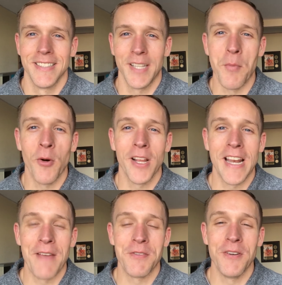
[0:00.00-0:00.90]
Good morning, good
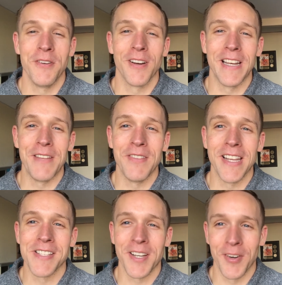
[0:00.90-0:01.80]
afternoon, or good evening.
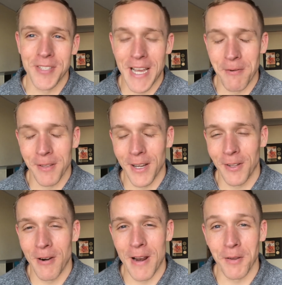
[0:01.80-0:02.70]
It's Curtis Hyde with
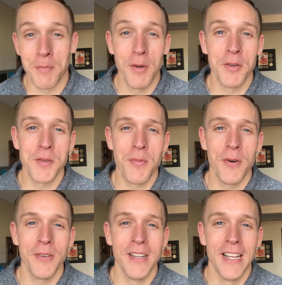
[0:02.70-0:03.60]
Colorado Computer
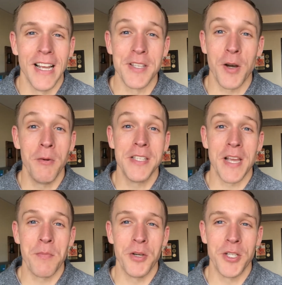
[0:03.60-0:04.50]
Support. As always, I
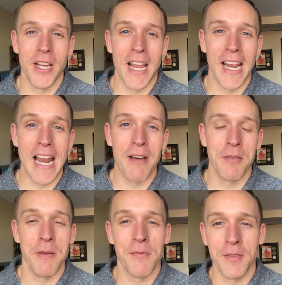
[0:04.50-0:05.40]
appreciate you hanging out with
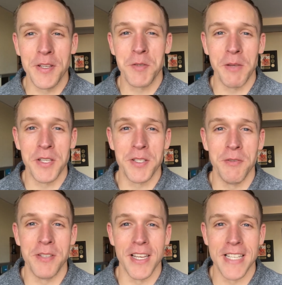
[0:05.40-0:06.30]
me for this week's
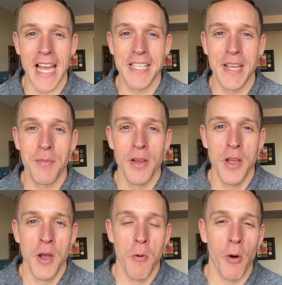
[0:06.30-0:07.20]
Tuesday Tech Tip.
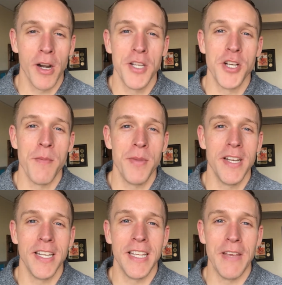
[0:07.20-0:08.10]
We're going to jump in
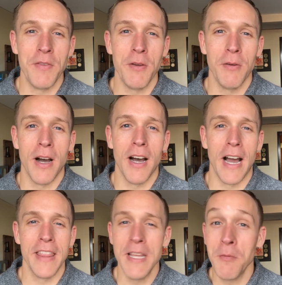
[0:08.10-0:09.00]
and give you,
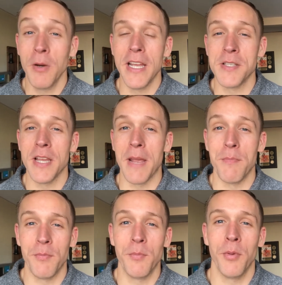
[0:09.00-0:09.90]
I think, what is a
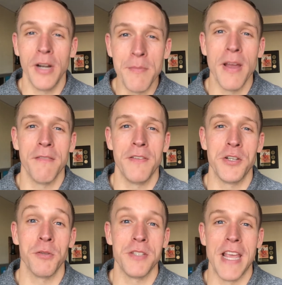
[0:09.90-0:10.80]
pretty
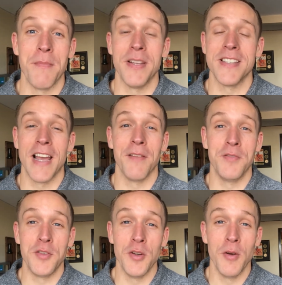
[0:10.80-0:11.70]
beneficial tip inside of
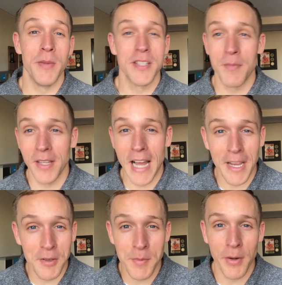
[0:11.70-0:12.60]
Zoom. It's something that I
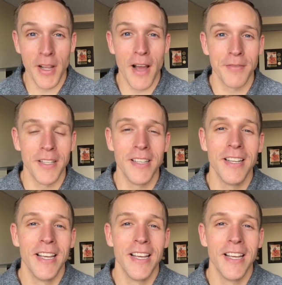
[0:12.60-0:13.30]
use pretty often.